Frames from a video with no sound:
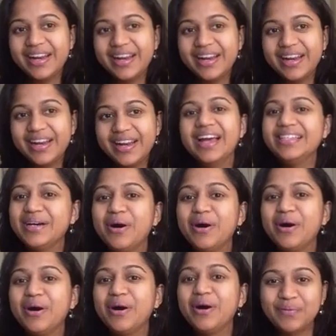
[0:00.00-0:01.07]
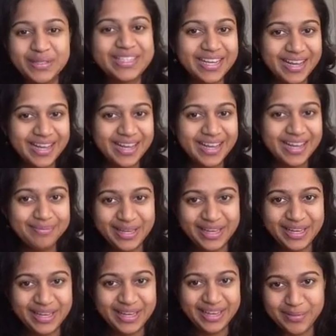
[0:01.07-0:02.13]
an idea about what's
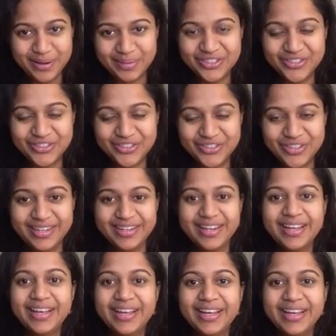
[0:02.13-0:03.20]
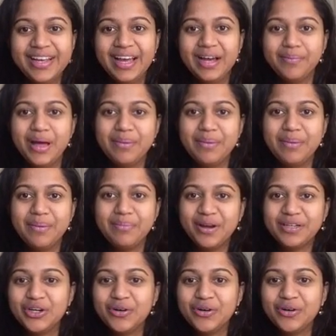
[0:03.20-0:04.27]
coming up on my channel. I'm
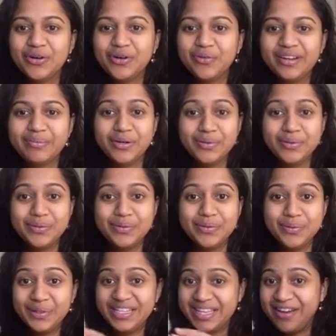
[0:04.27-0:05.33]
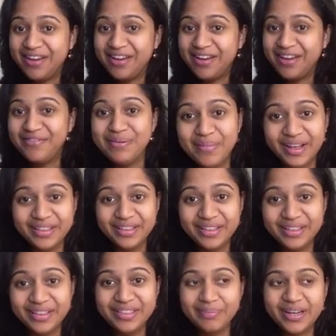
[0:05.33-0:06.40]
not sure whether I'm going to do this every
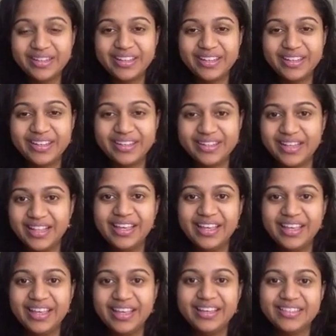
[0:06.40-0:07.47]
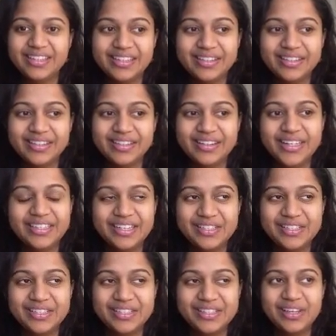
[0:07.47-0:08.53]
month, but I think this is a good
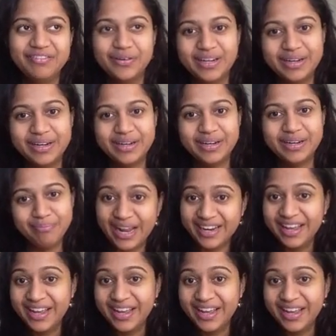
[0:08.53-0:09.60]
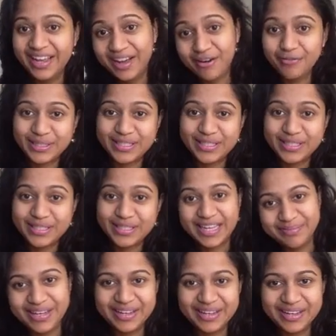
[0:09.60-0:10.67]
idea to give you a plan of what's
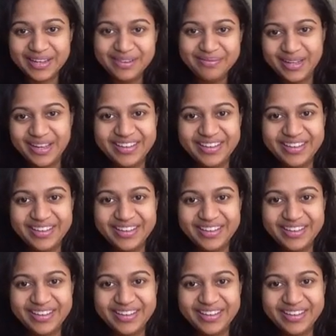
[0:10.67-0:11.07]
coming up